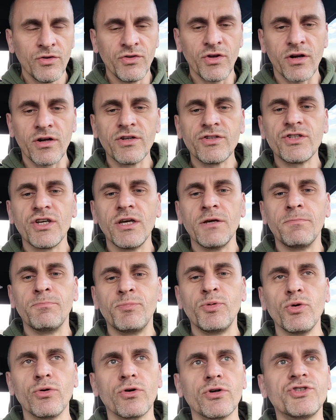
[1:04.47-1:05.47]
There is a
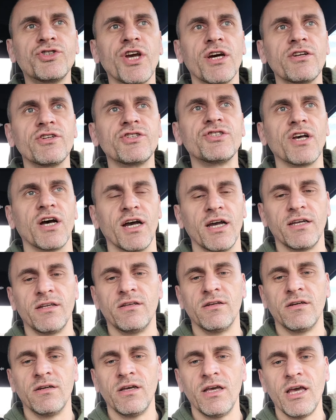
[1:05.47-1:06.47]
pure genocide.
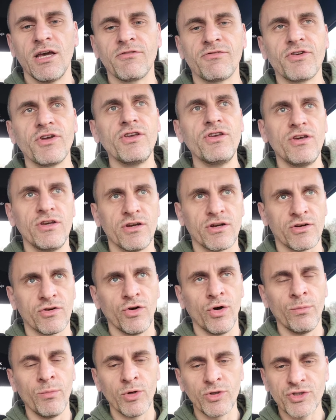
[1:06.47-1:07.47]
Every year,
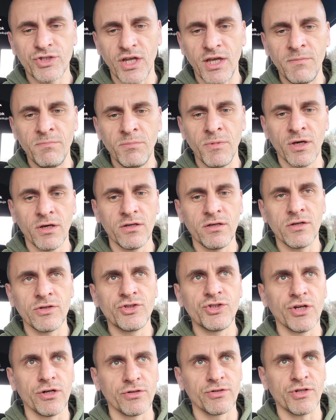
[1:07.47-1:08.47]
almost 1 million
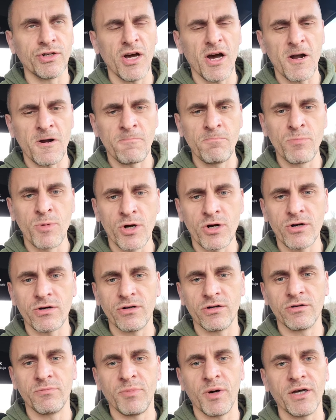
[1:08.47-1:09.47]
children are
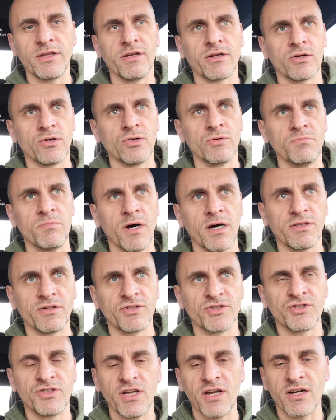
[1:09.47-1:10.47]
murdered by their own
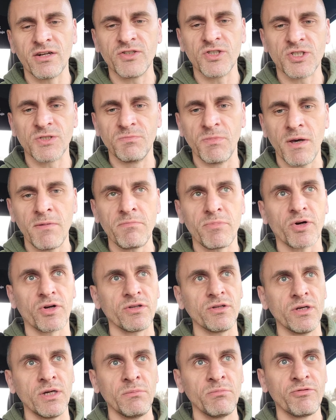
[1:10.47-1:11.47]
mothers. They are
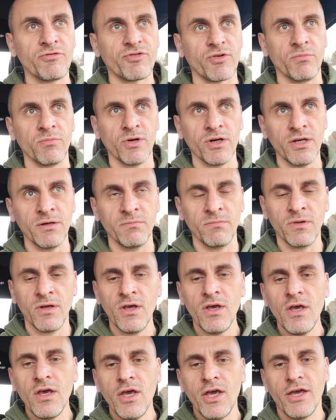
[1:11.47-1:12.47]
dismembered limb from limb.
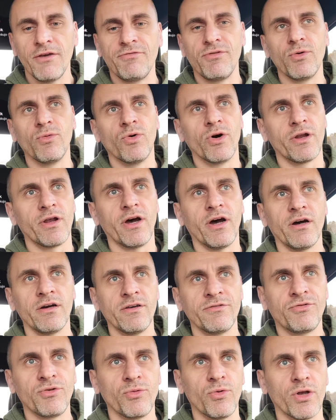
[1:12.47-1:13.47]
If you
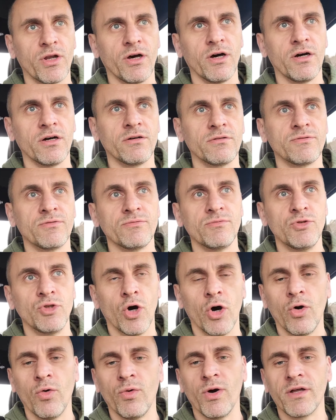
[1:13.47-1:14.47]
wanna
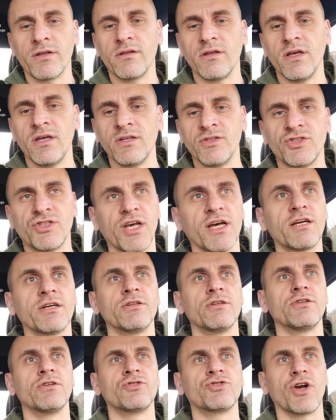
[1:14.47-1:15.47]
know what a
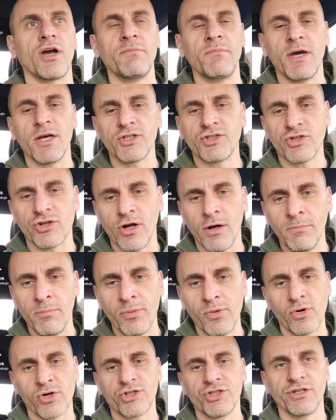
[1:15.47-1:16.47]
second trimester
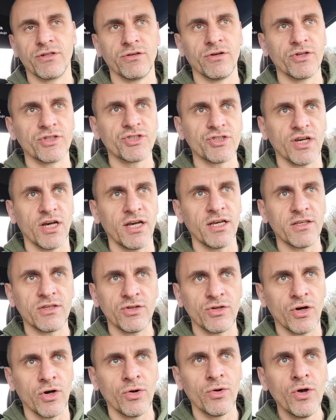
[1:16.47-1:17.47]
abortion looks like,
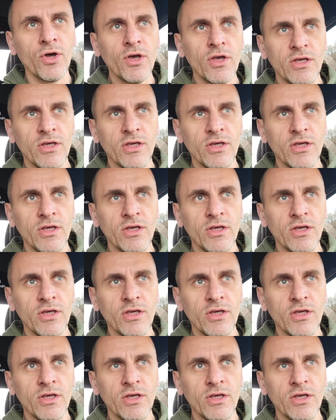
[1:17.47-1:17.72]
you know,